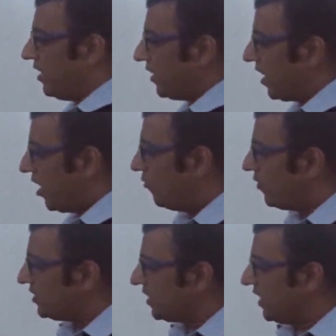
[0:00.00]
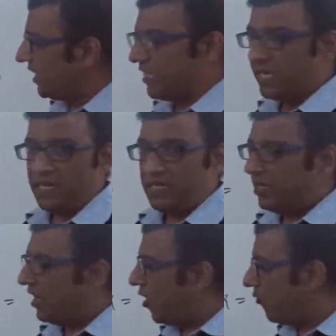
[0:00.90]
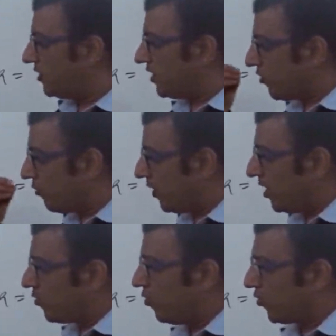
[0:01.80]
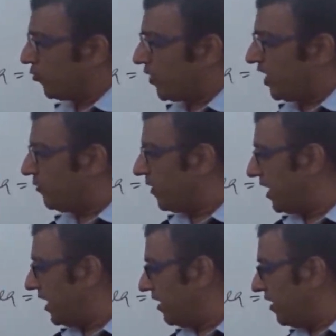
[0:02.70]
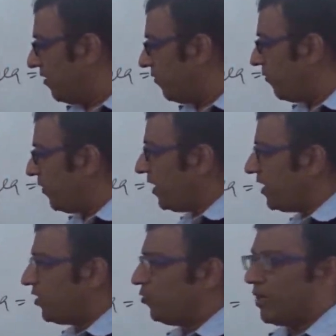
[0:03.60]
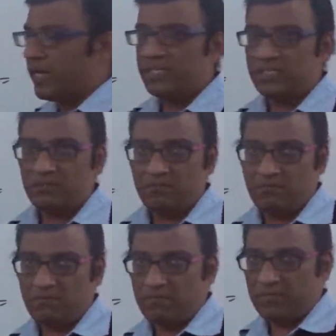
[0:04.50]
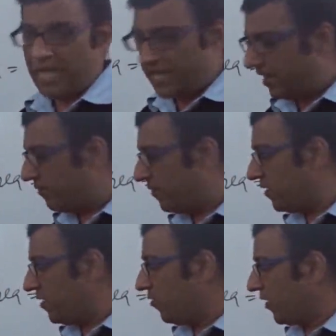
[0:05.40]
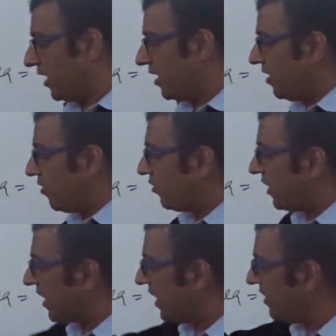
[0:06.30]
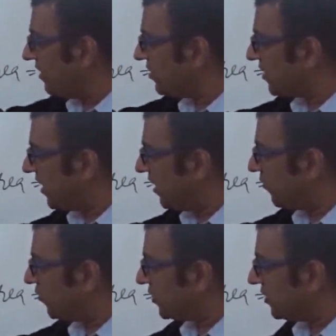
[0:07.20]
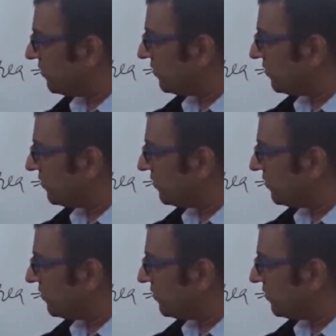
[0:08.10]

See how much space occupied by PQRS diagram. Okay. So again this shaded portion.